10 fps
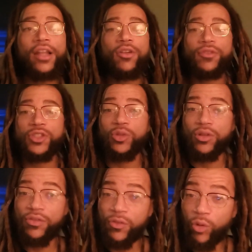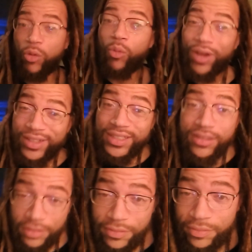I know for sure the floor was
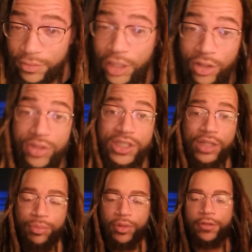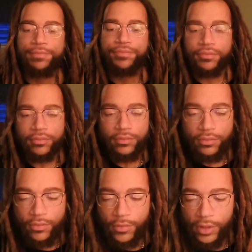a little slippery.
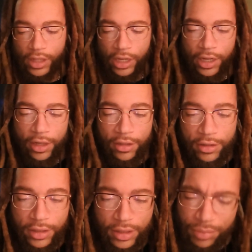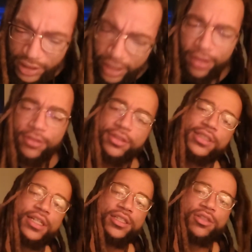Uh, but yeah,
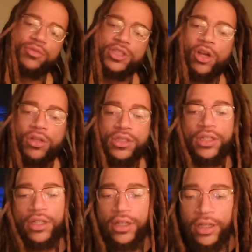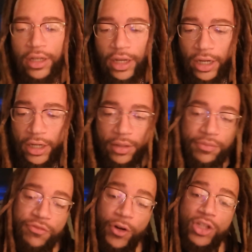let's get to the results. Um,
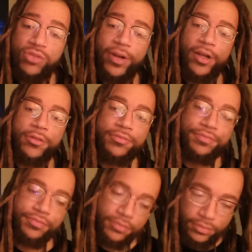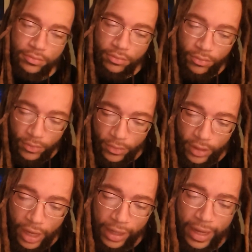first round,
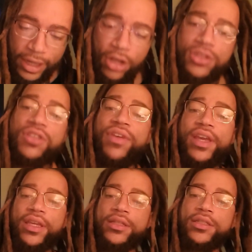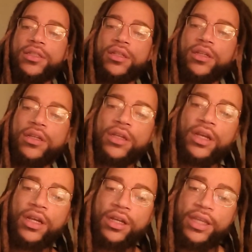I got goes to Vegas.
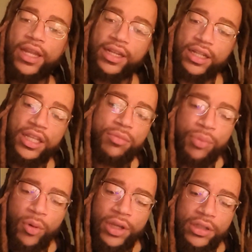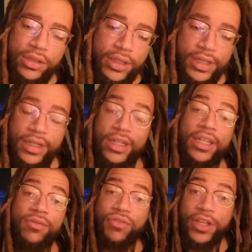Uh, he had a clean point,
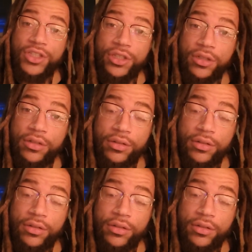clean feature.